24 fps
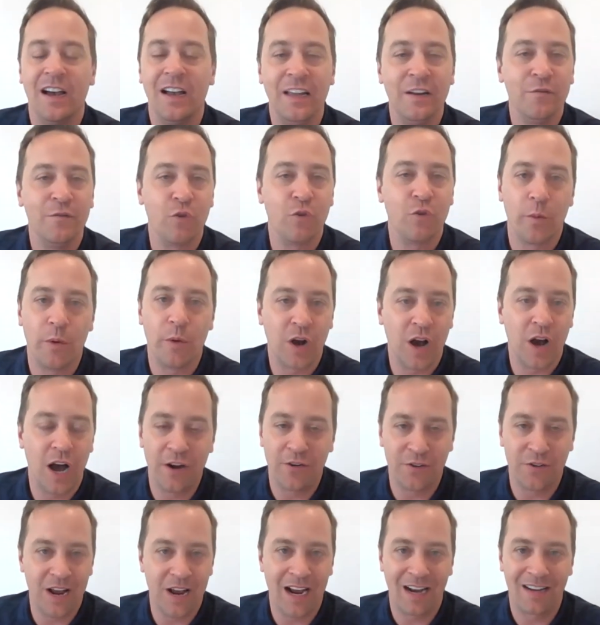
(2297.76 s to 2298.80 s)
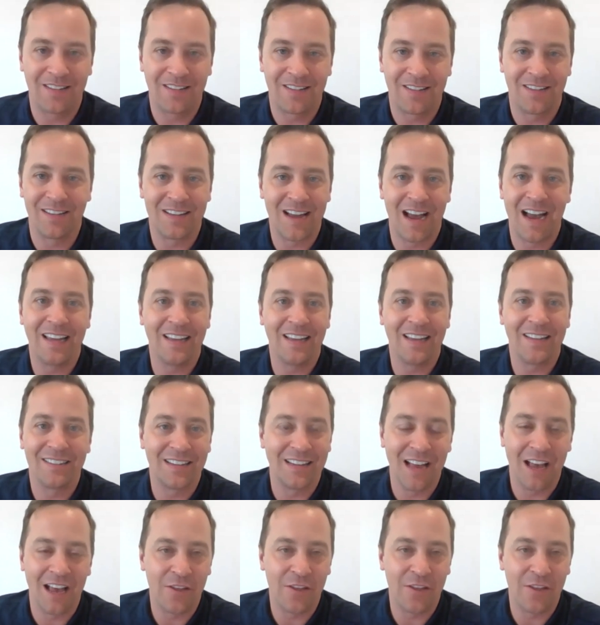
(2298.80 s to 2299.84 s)
informal contracts that tie us
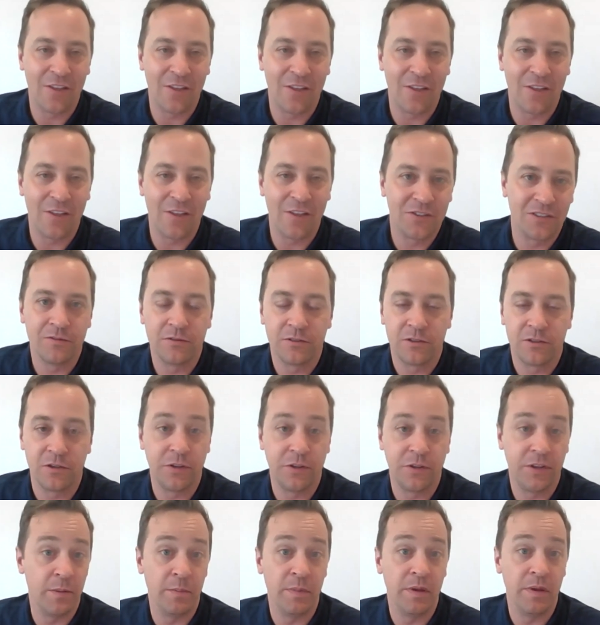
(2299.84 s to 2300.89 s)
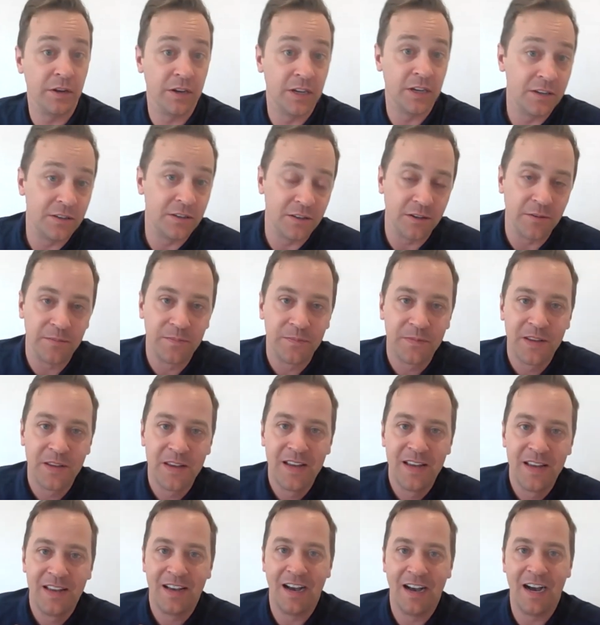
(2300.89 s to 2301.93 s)
together to the ability to
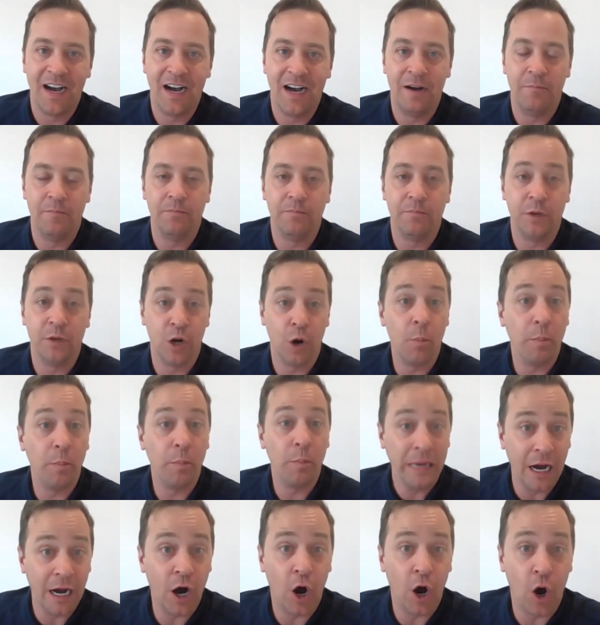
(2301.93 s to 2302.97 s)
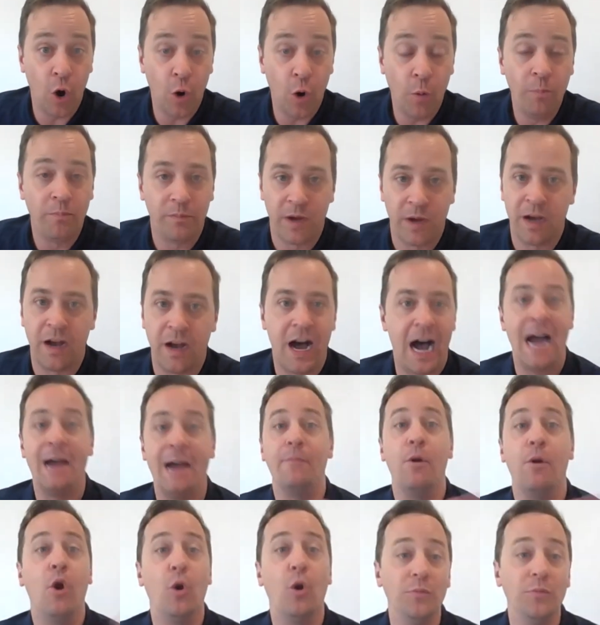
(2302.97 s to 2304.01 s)
be at home. I'm
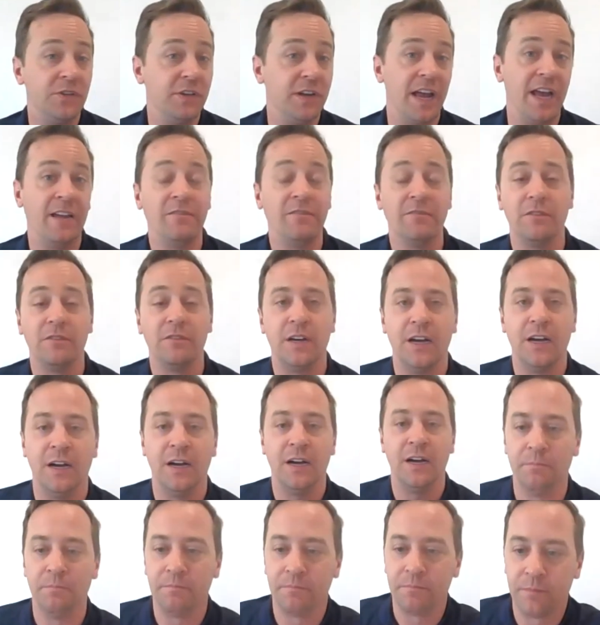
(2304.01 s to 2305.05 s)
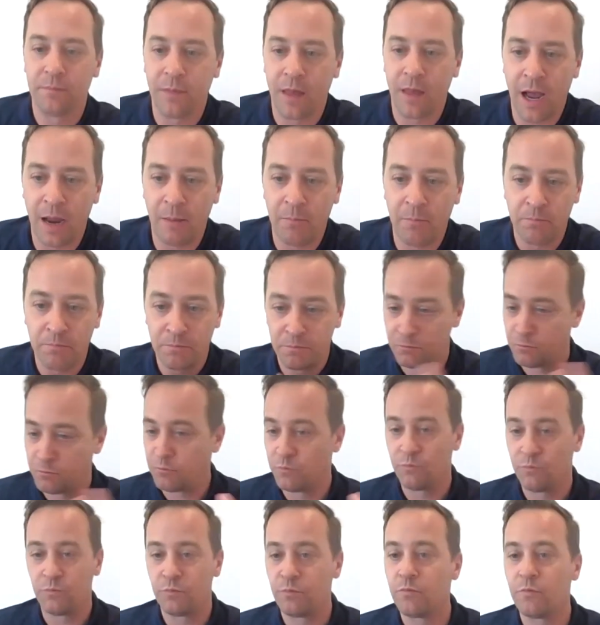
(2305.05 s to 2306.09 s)
home today. I'm
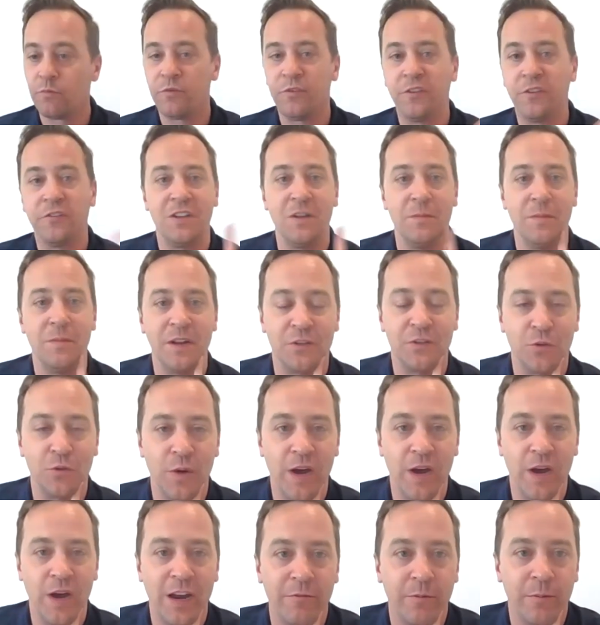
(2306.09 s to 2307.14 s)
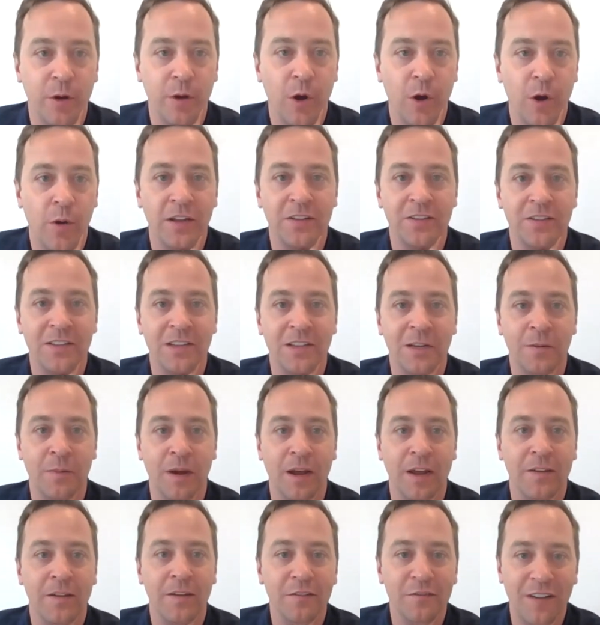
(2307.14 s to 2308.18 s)
15 minutes away from going and seeing
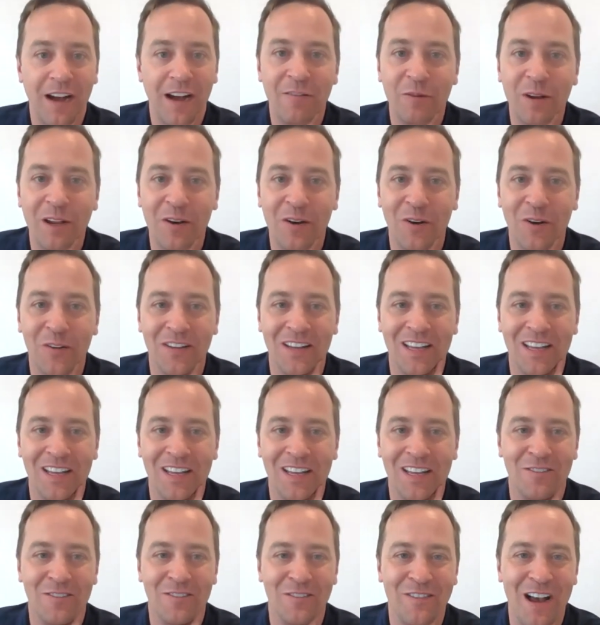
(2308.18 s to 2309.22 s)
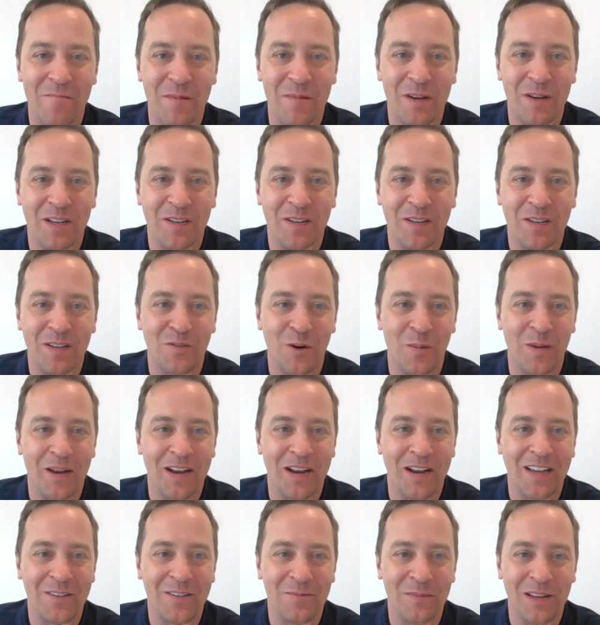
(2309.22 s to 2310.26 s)
my 5-week-old again for 5 minutes
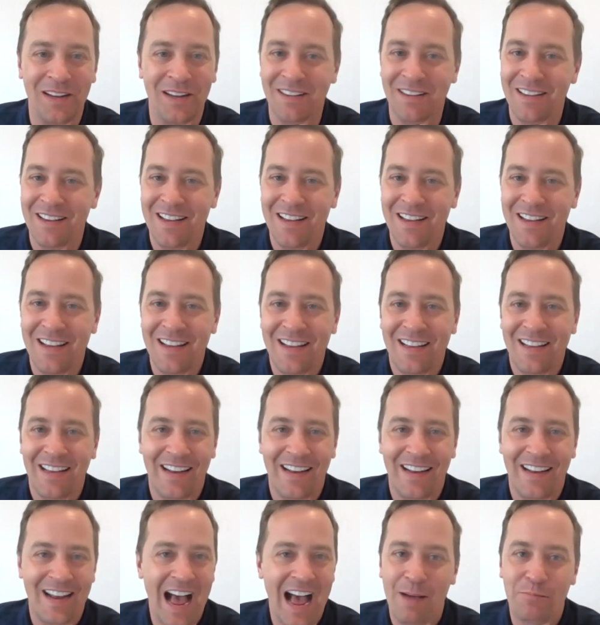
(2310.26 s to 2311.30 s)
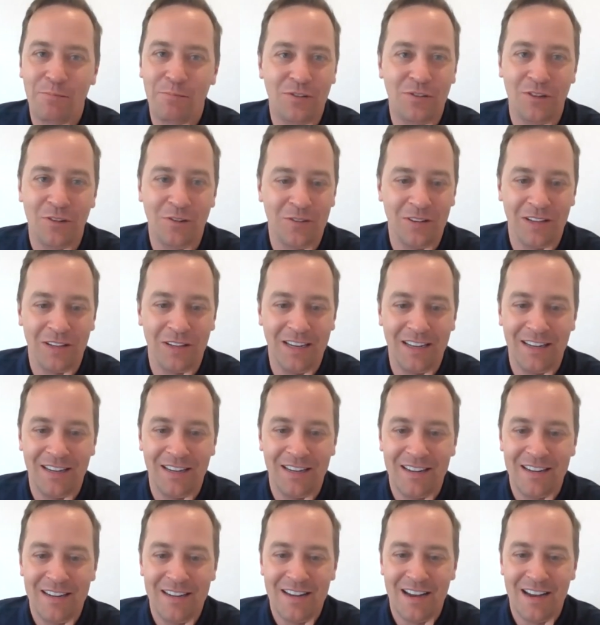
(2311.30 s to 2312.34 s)
before my next meeting, and absolutely